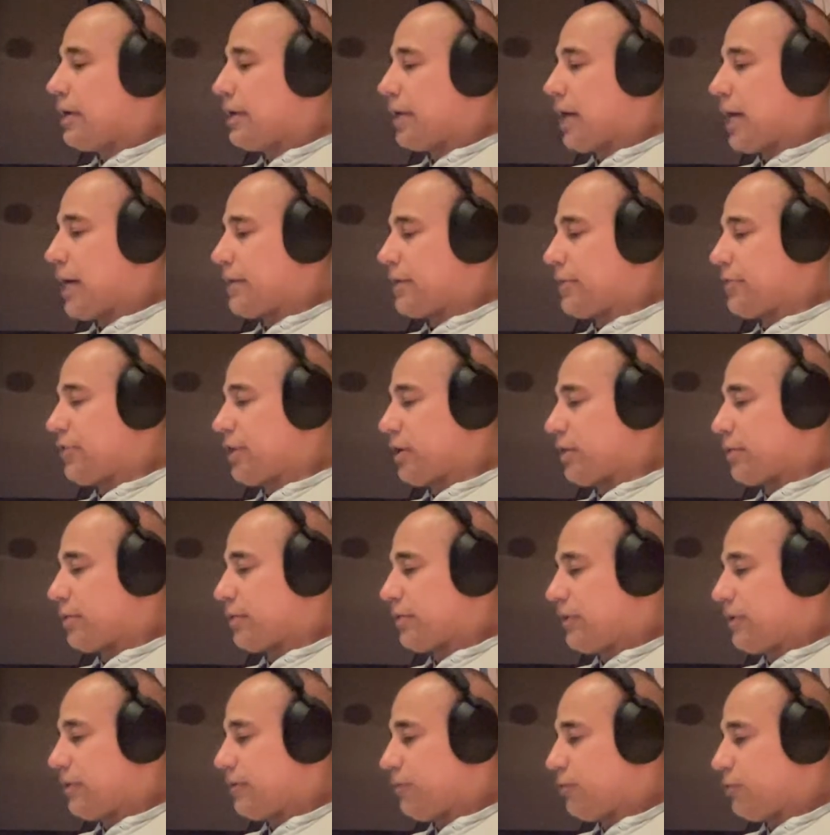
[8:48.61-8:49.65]

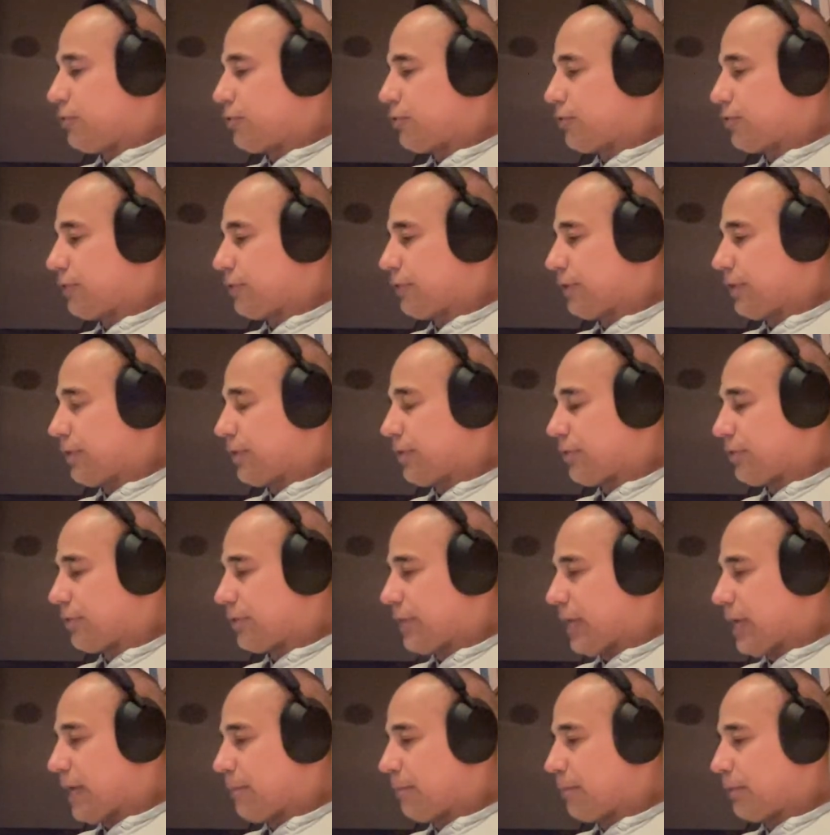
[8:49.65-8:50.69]
non-degenerative neutrophils at
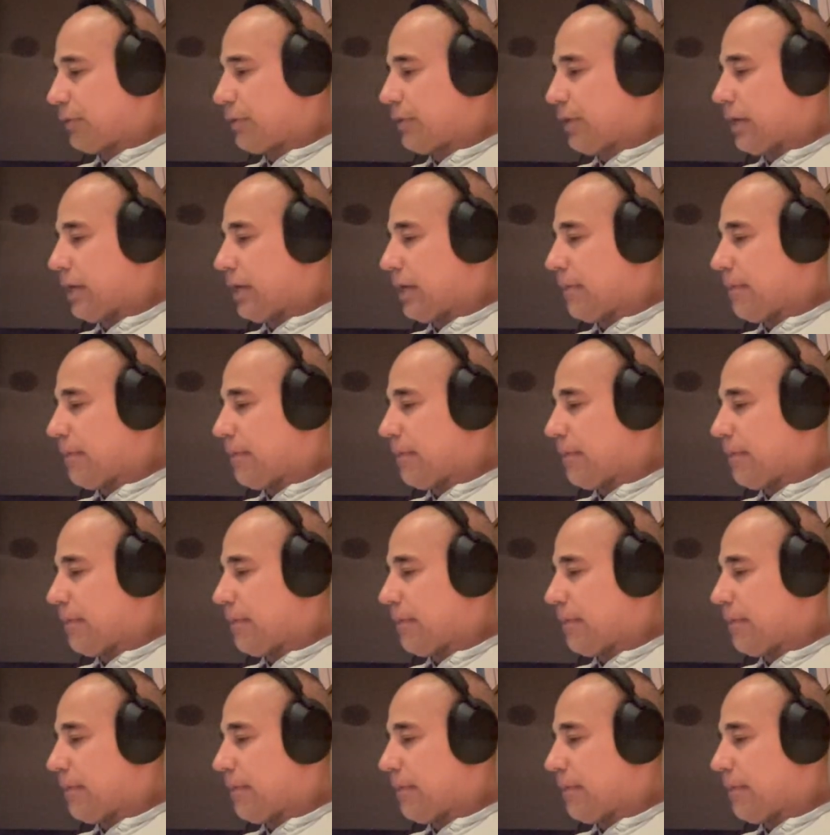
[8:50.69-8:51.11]
38%,